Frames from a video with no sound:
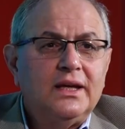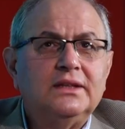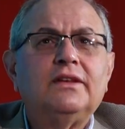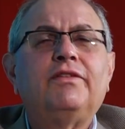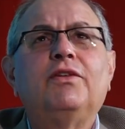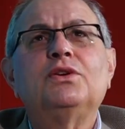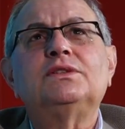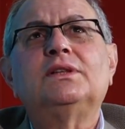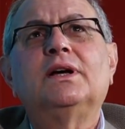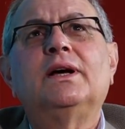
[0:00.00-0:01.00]
in the
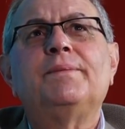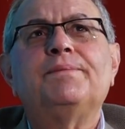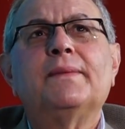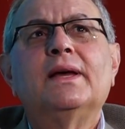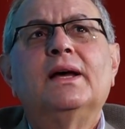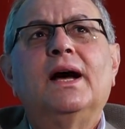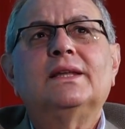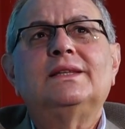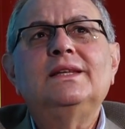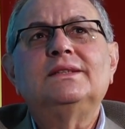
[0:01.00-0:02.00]
first
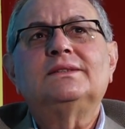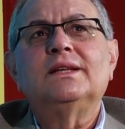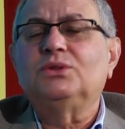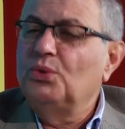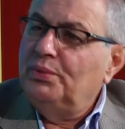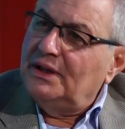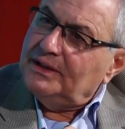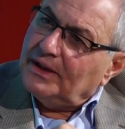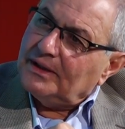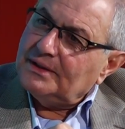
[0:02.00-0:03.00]
at least 2
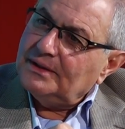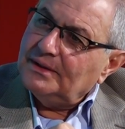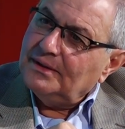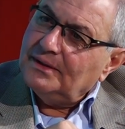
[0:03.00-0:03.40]
billion years,